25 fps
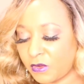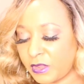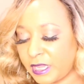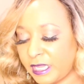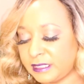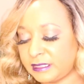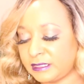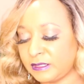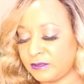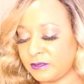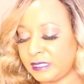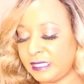
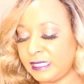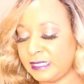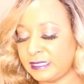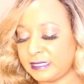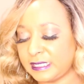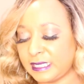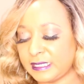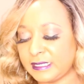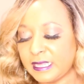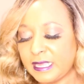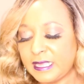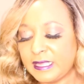Okay, so he
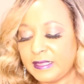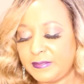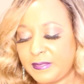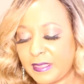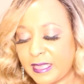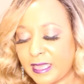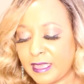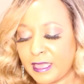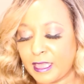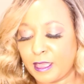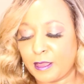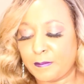said
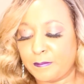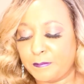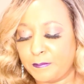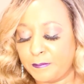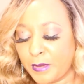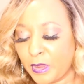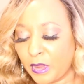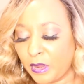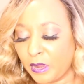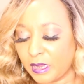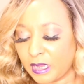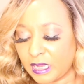that
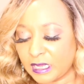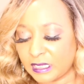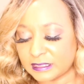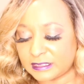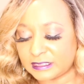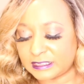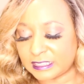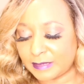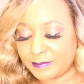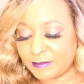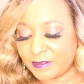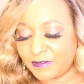
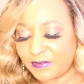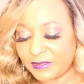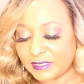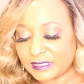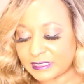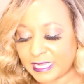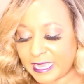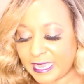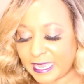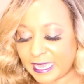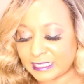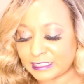some of
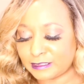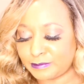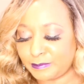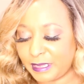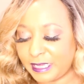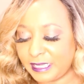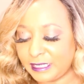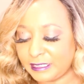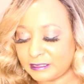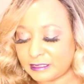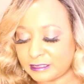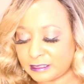his
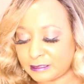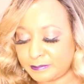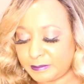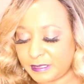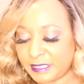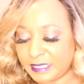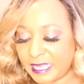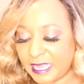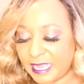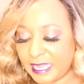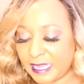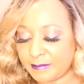castmates
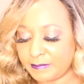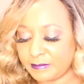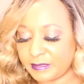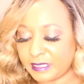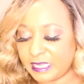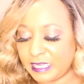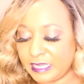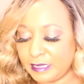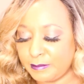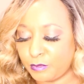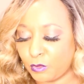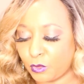became
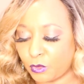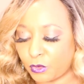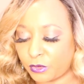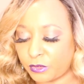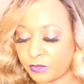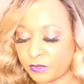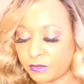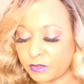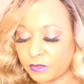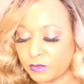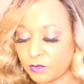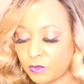
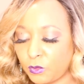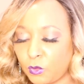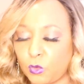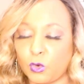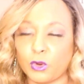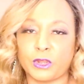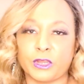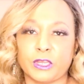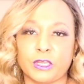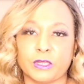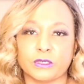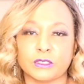keyboard
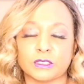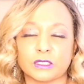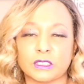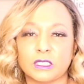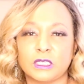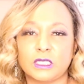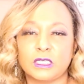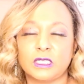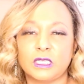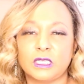warriors.